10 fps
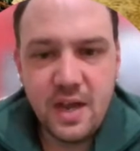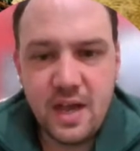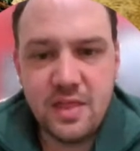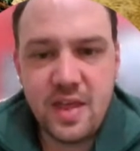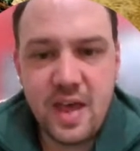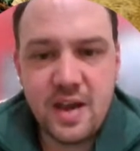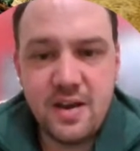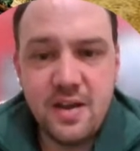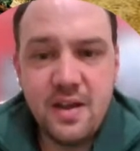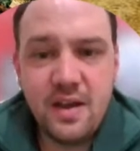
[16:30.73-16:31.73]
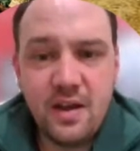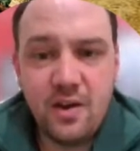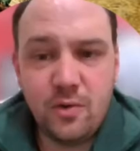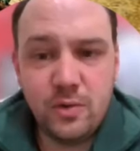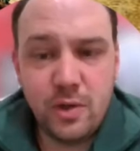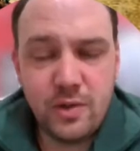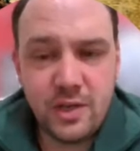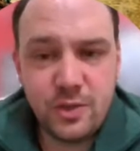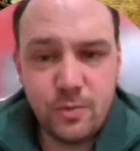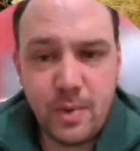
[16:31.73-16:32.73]
and then, although they're
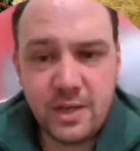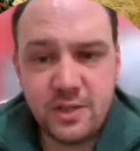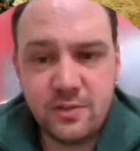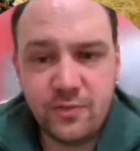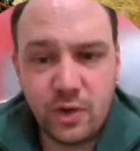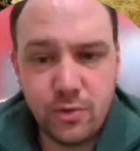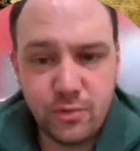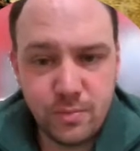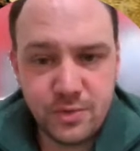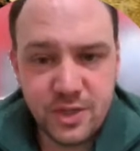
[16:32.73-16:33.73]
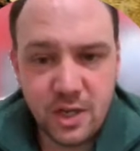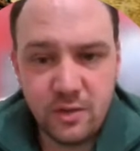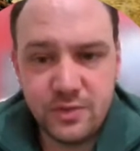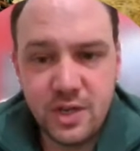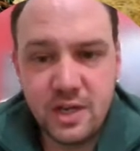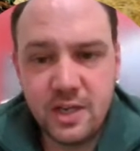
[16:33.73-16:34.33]
too battered to follow through themselves,